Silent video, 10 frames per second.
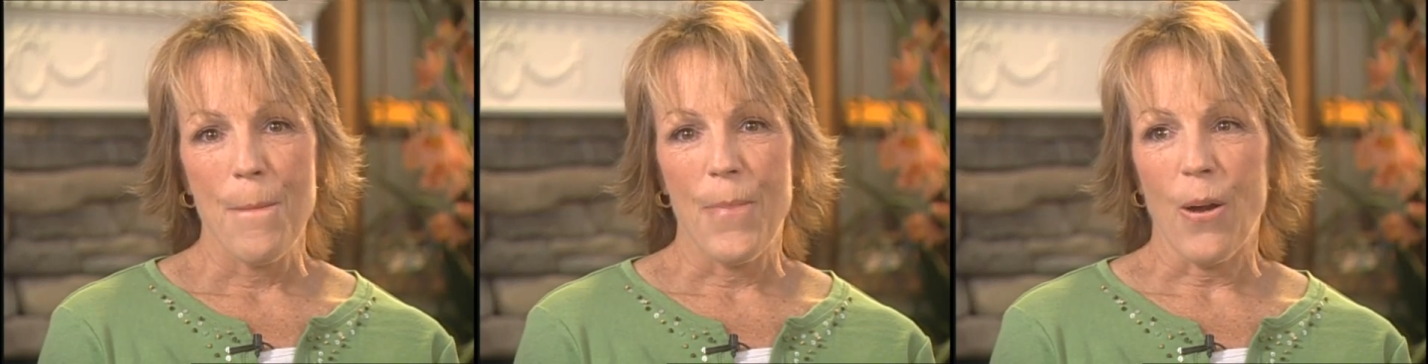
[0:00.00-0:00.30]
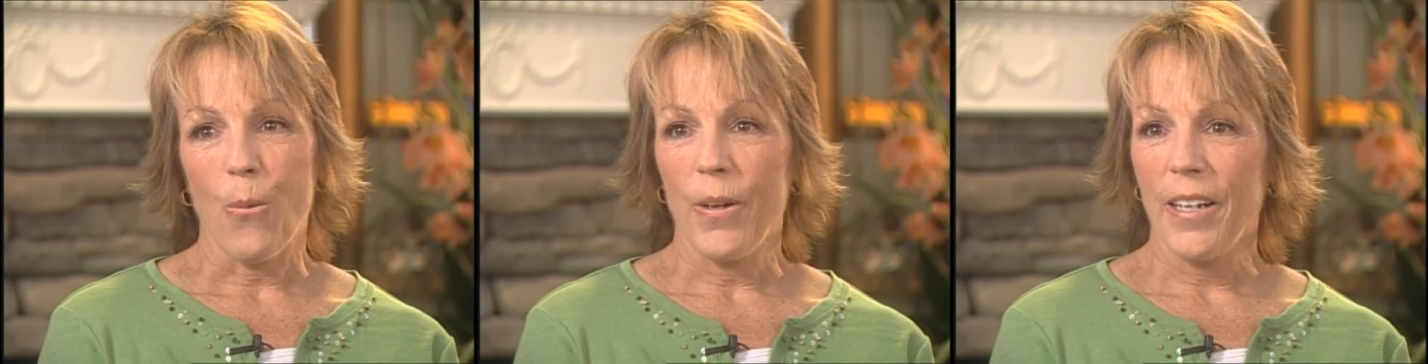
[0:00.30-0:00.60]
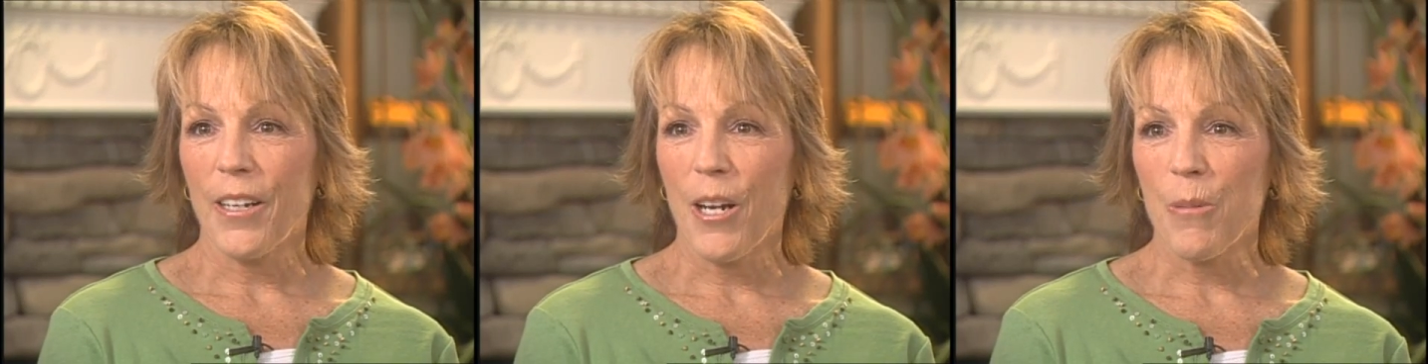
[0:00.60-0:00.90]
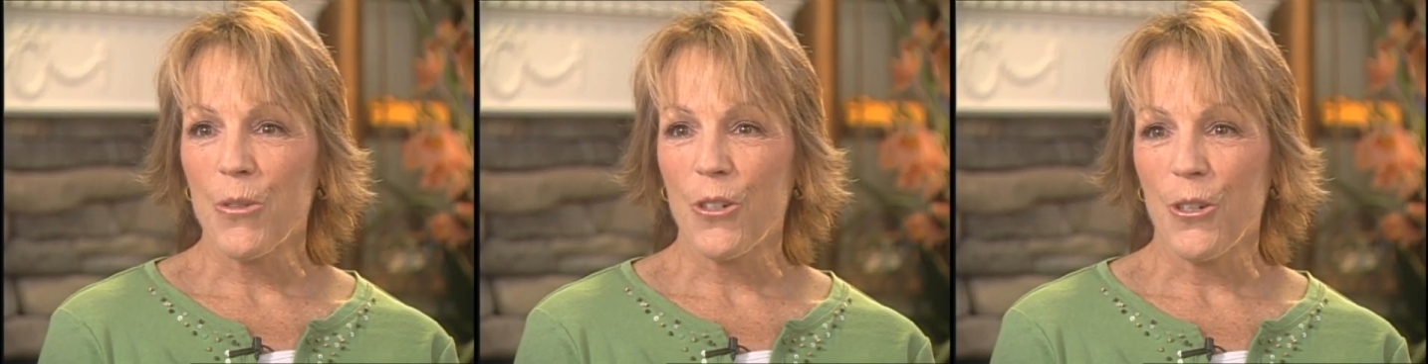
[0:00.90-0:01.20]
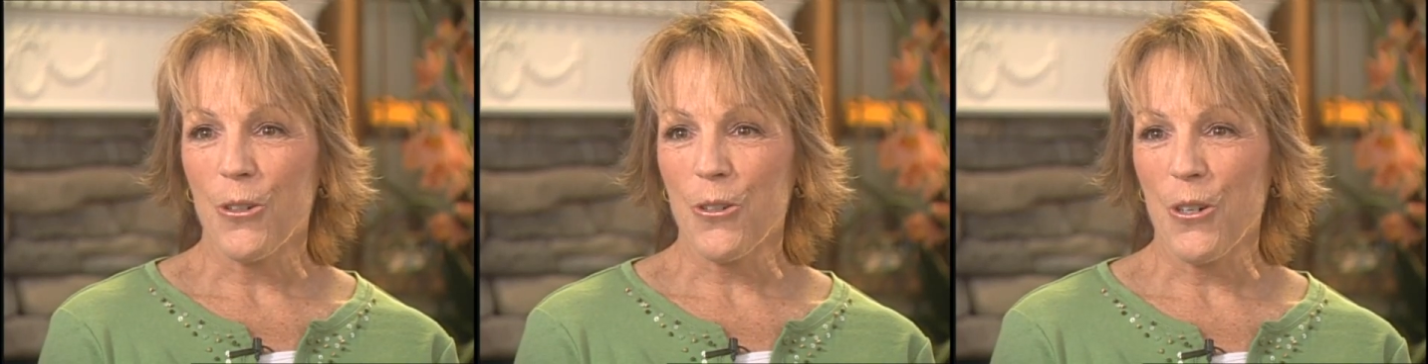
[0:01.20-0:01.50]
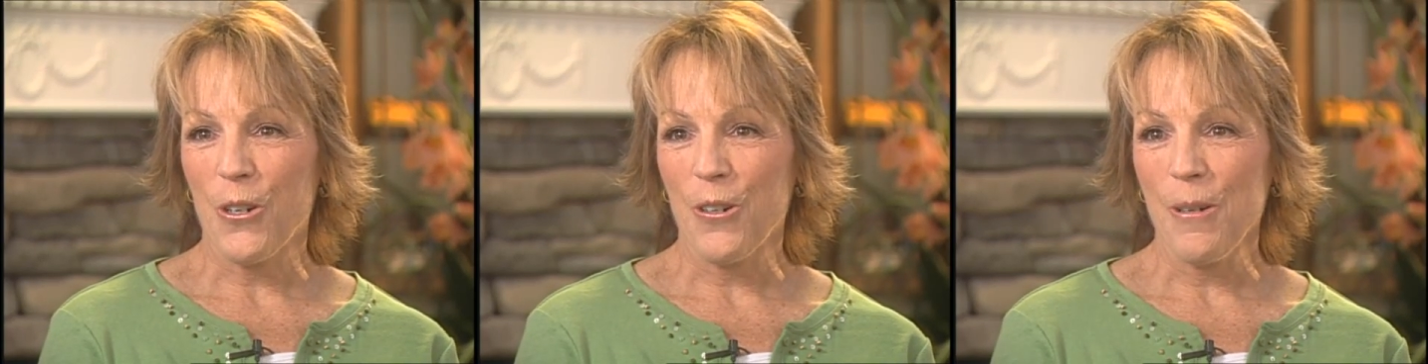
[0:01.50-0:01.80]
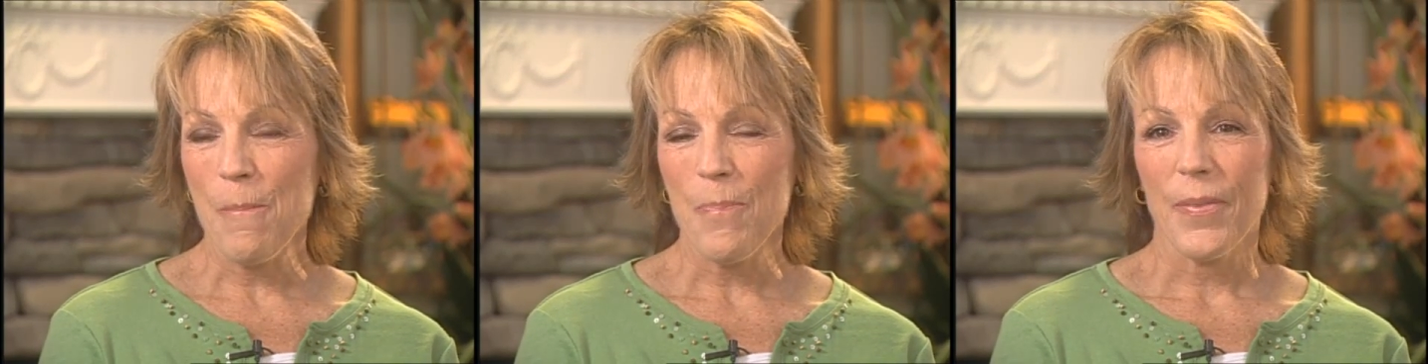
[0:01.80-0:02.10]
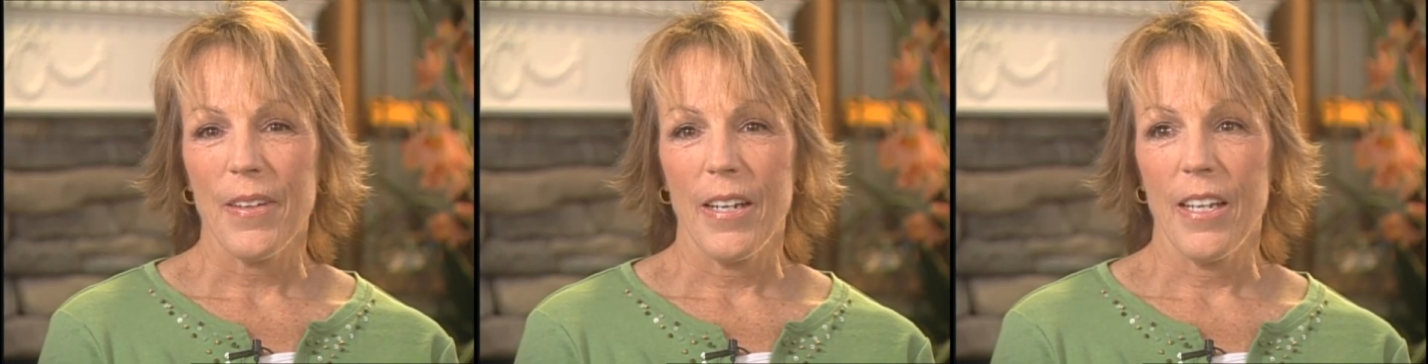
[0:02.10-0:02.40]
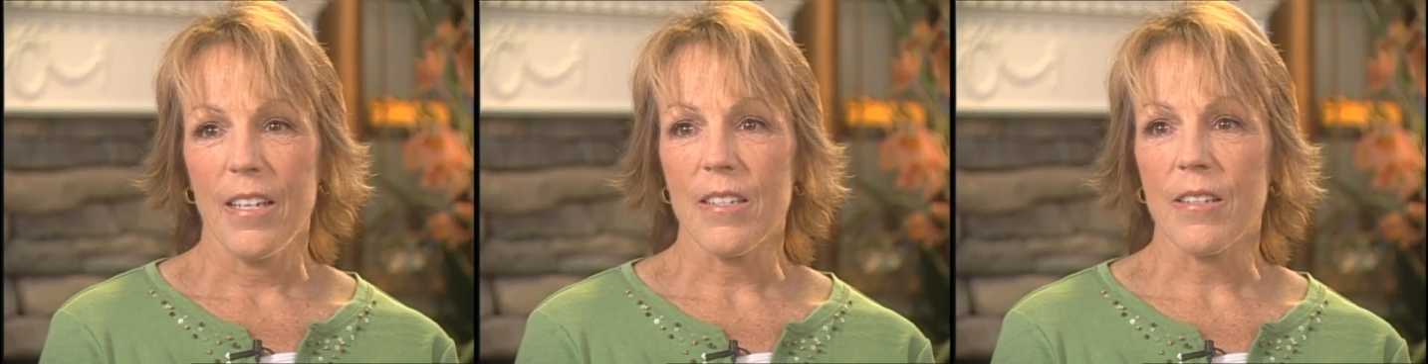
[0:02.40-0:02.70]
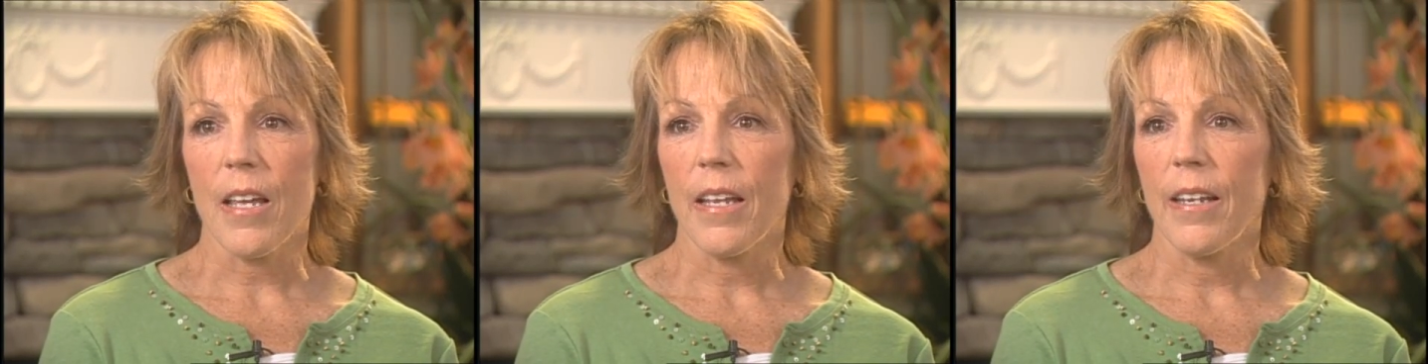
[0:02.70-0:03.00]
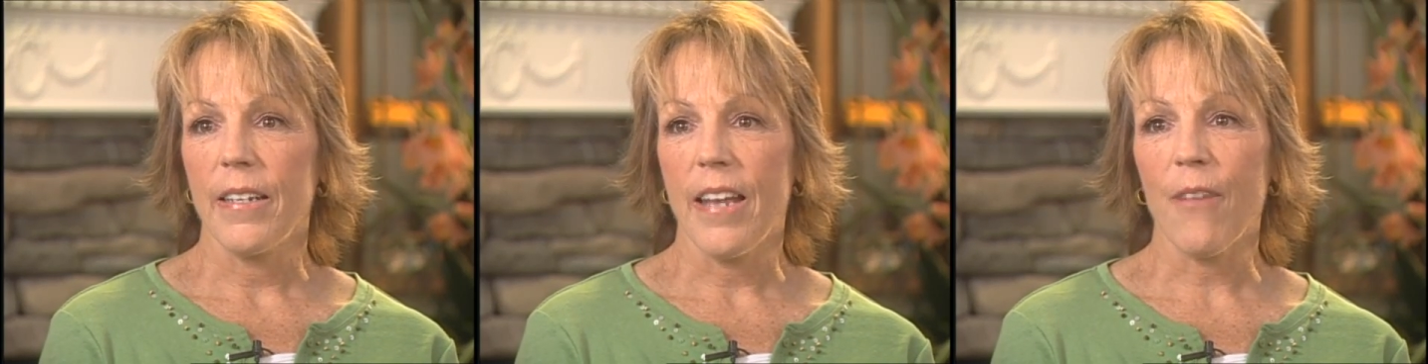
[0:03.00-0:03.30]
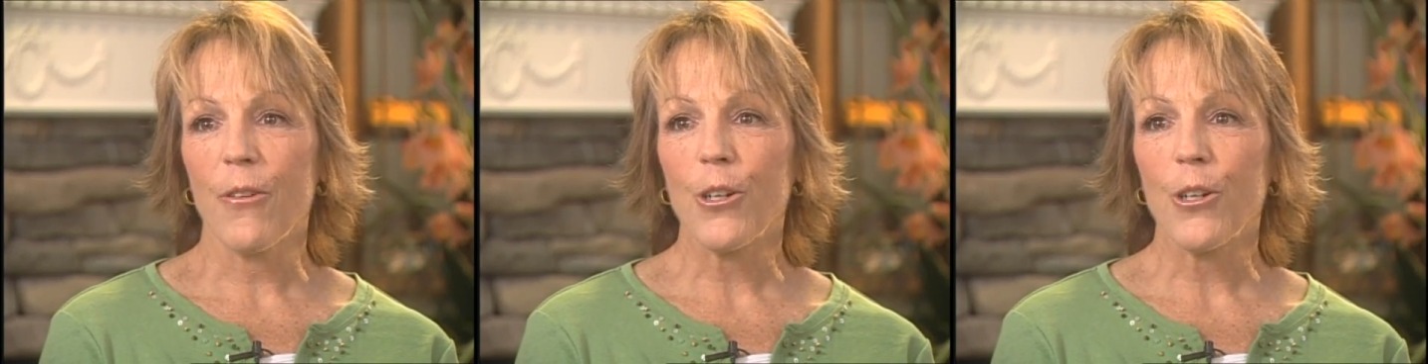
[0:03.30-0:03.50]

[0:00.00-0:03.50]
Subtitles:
But when it comes to your turn, it is never